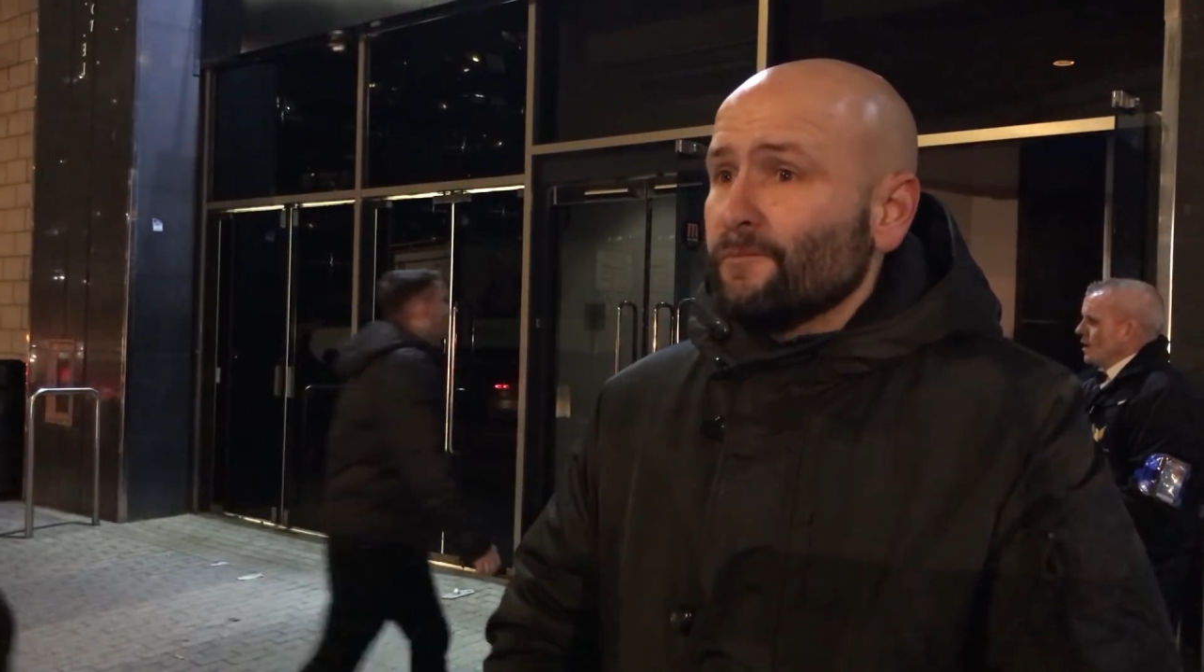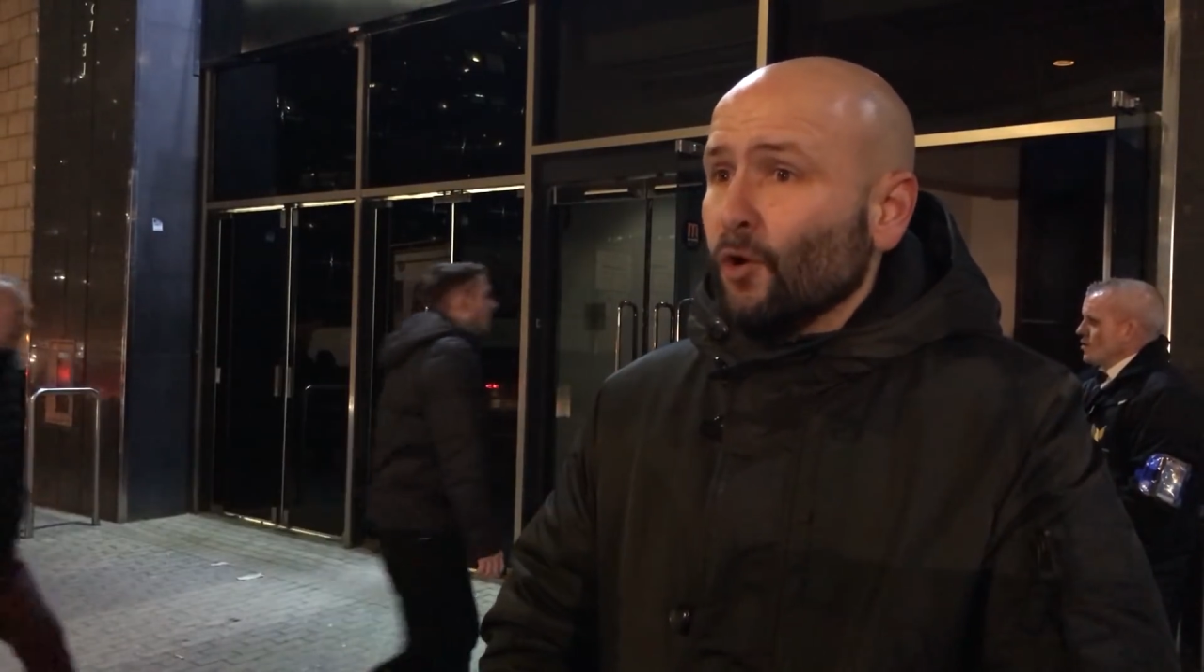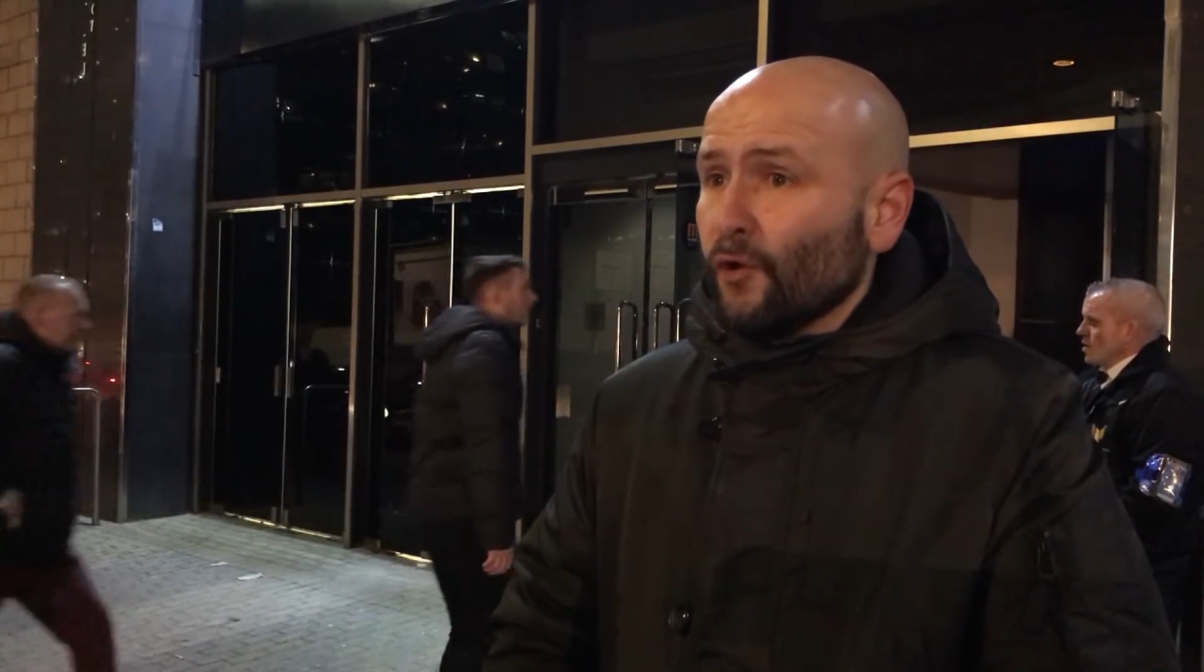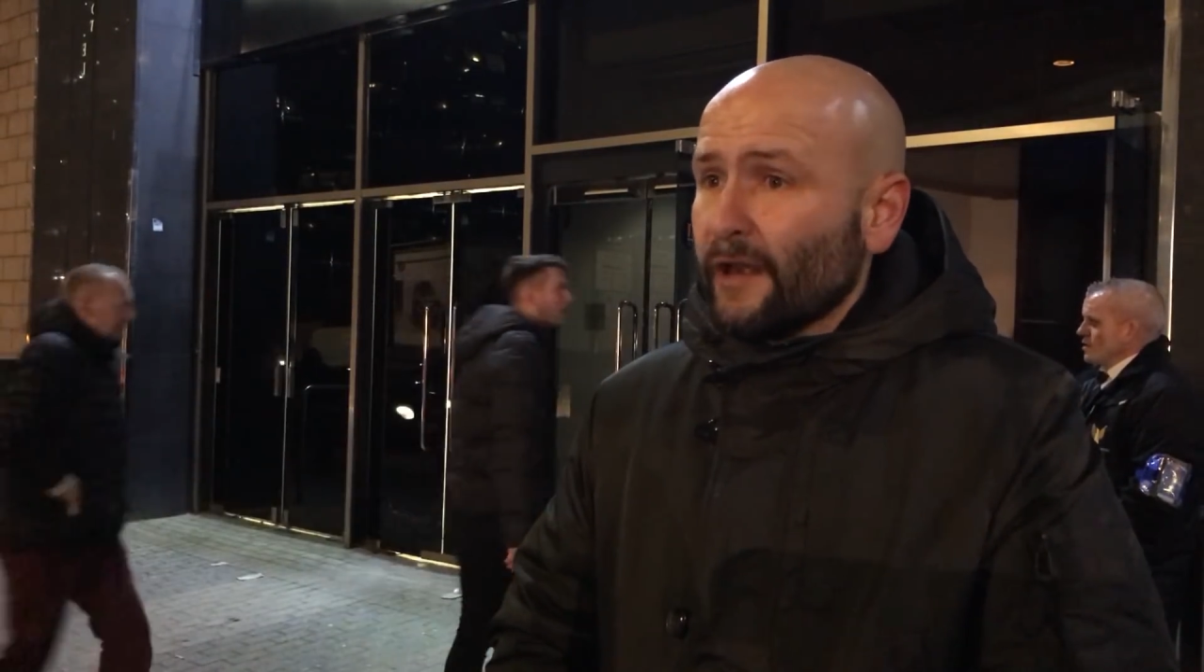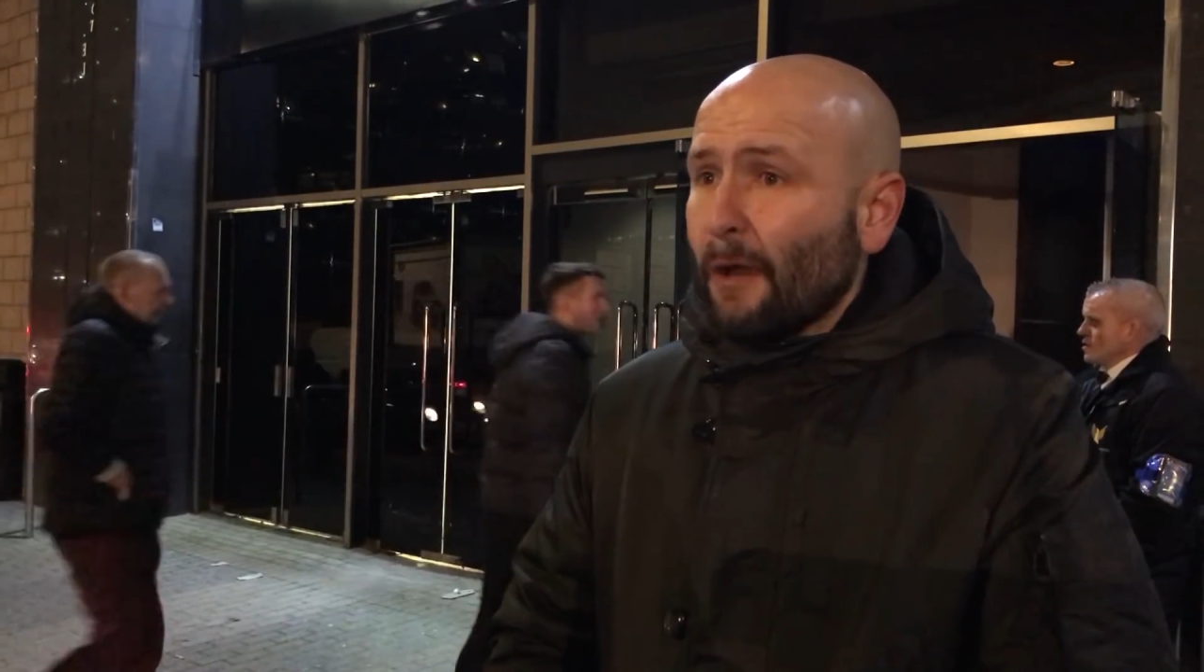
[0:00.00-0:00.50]

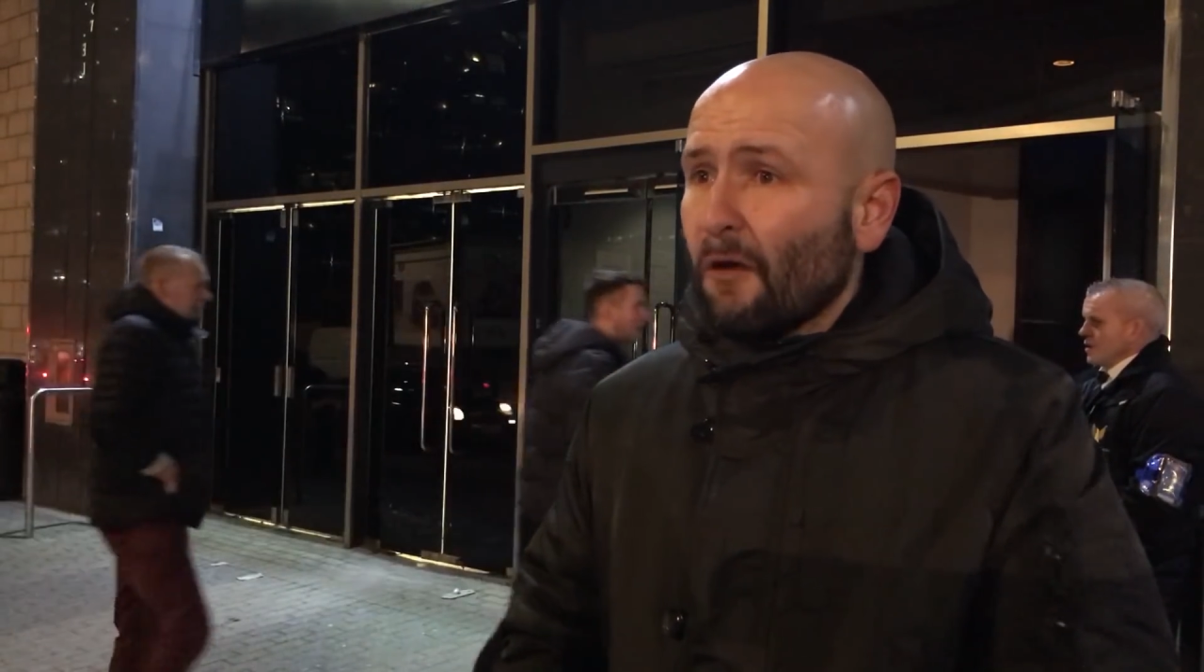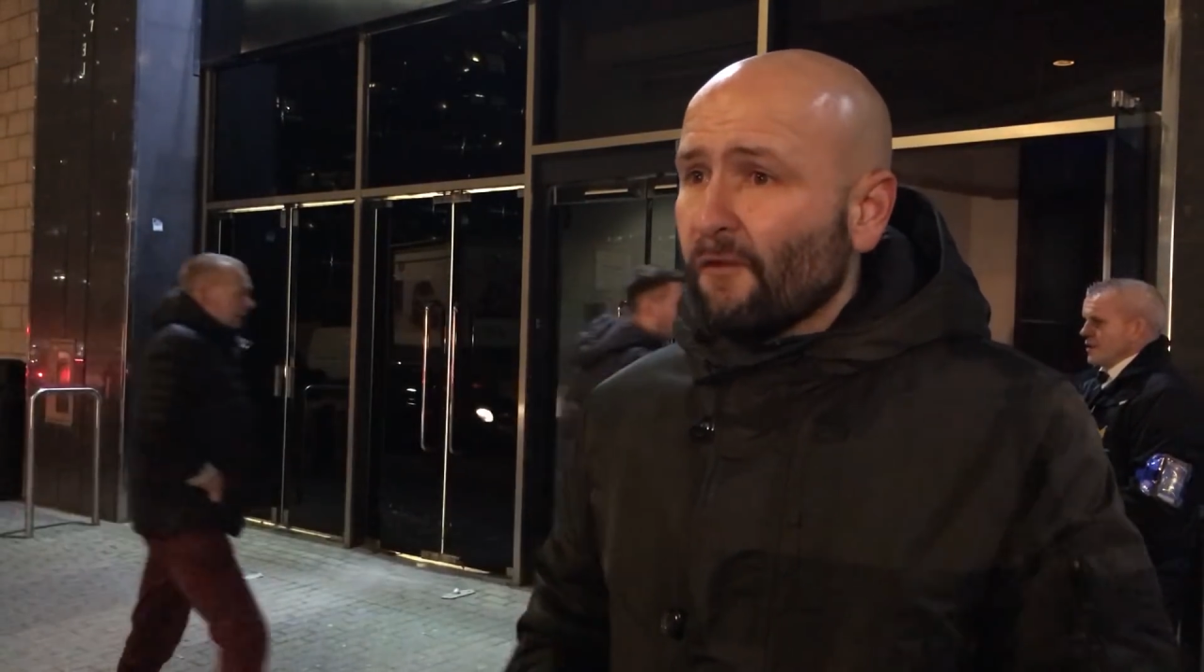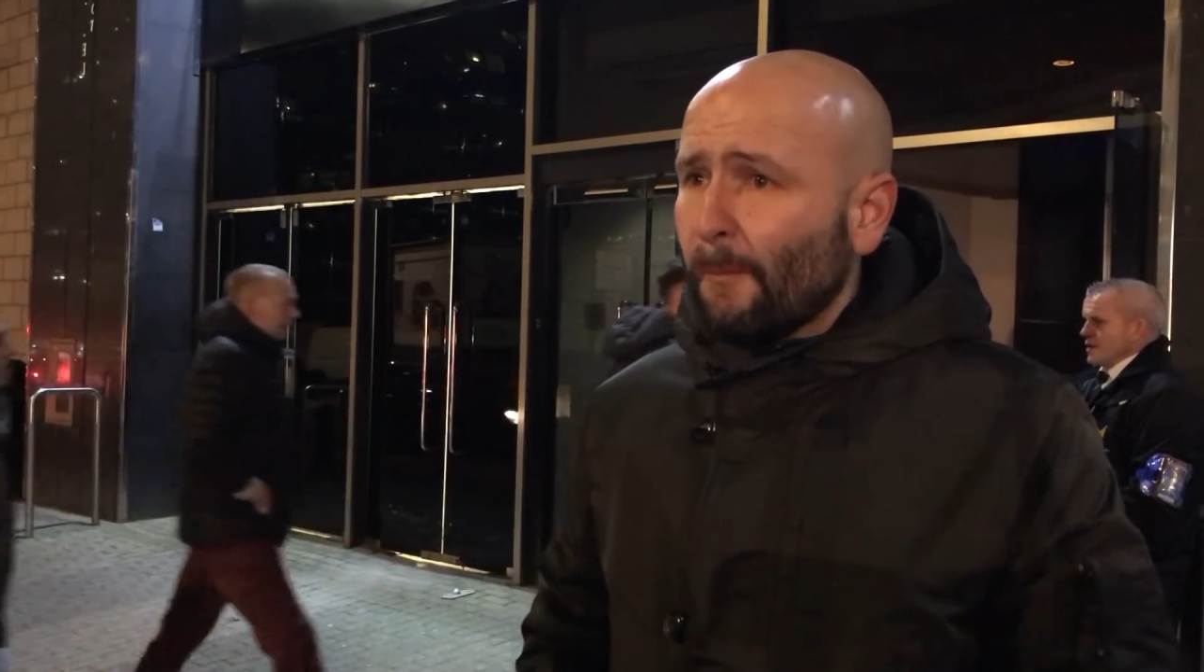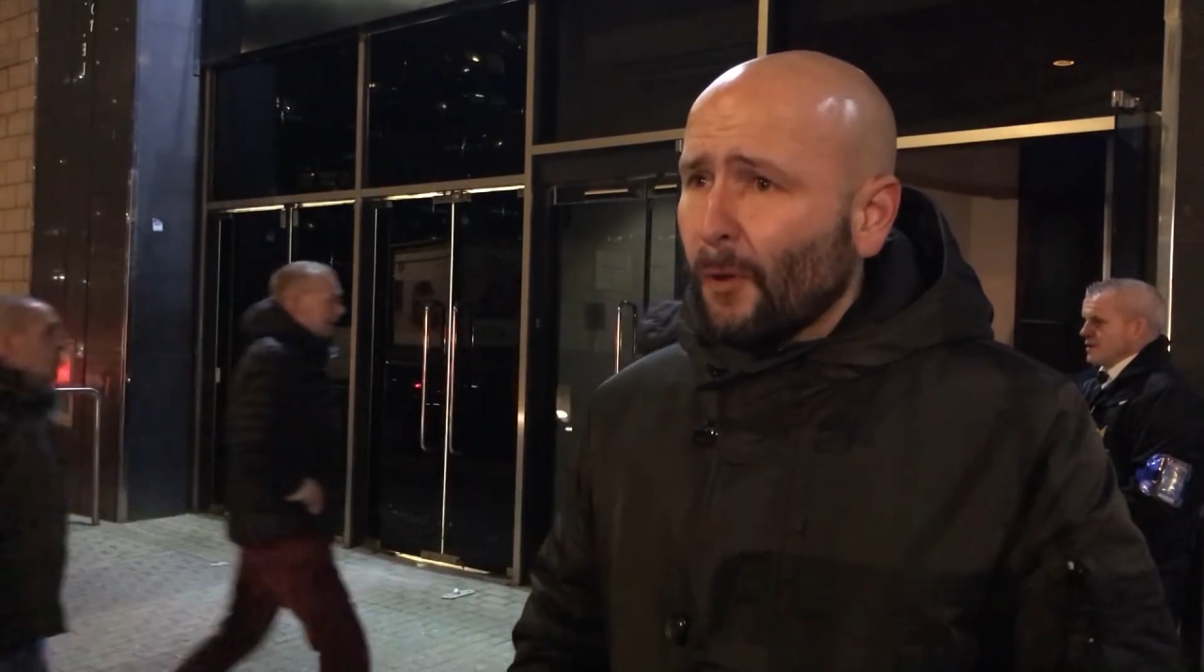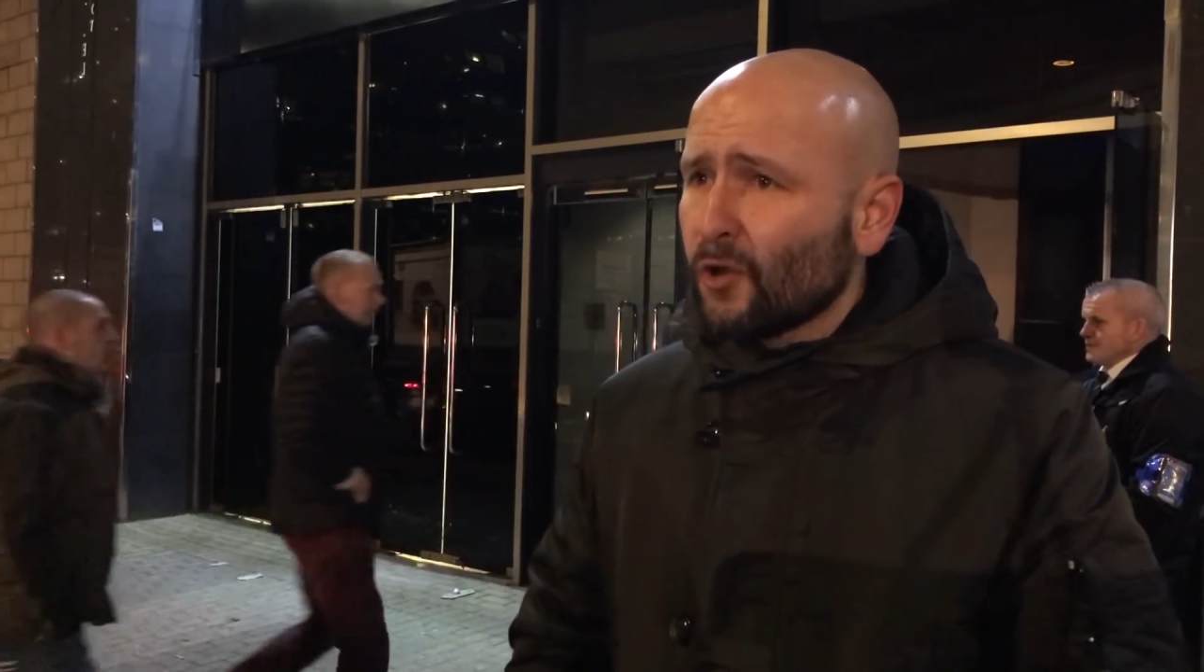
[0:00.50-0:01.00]
owning our
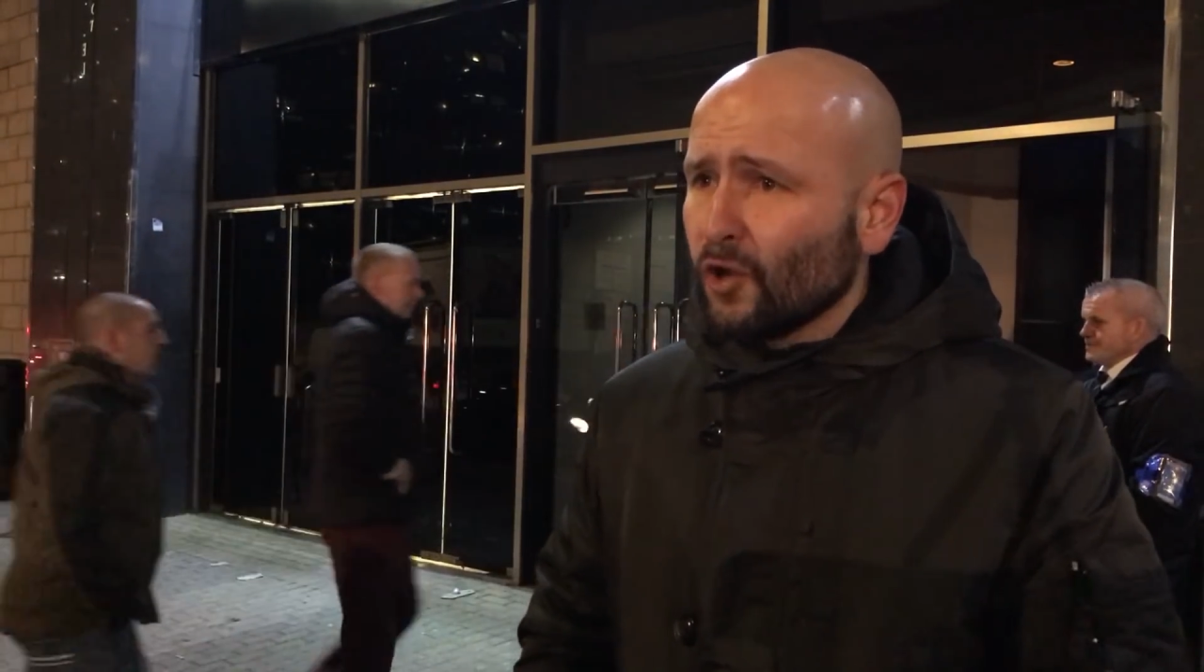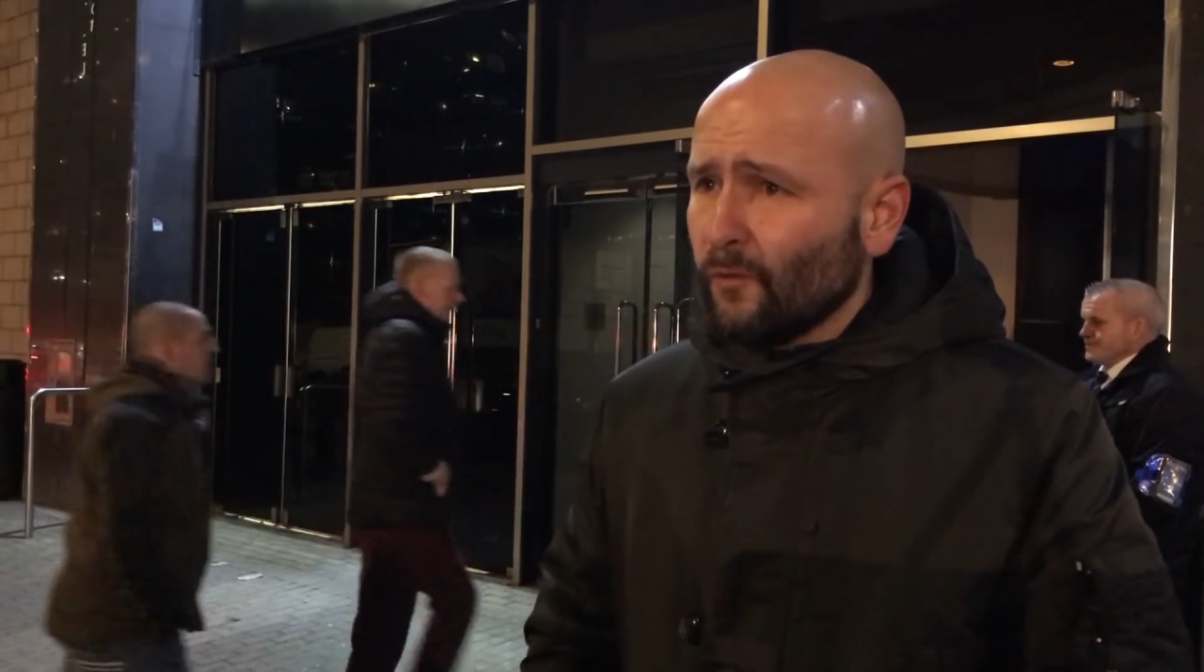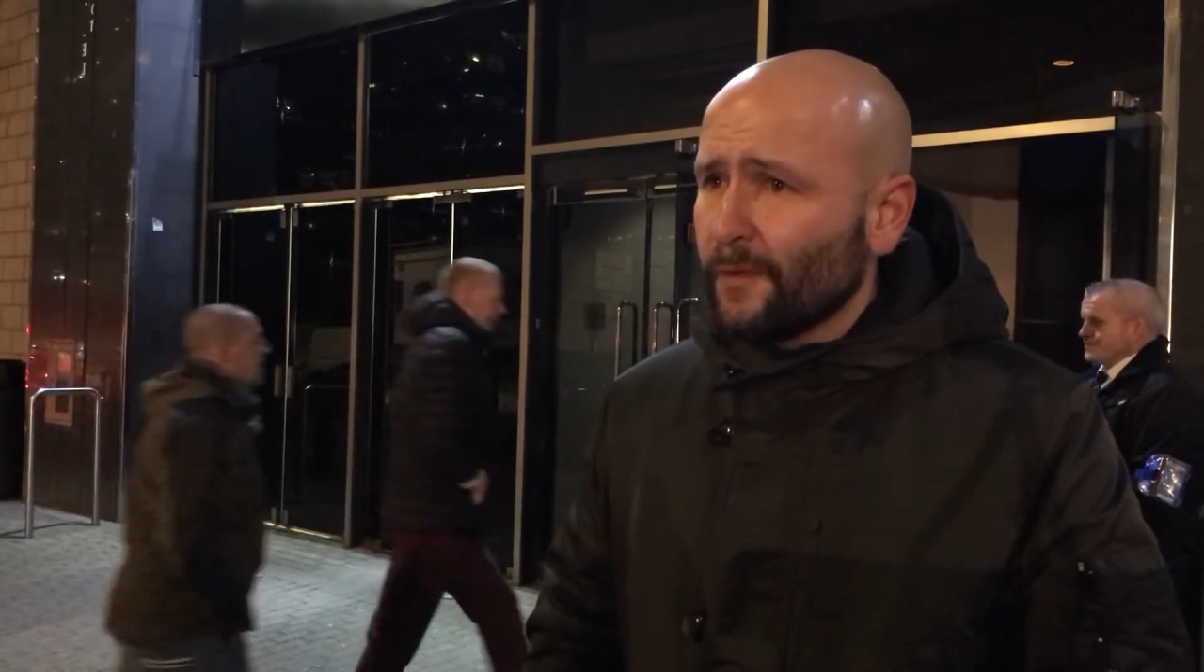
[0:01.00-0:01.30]
football club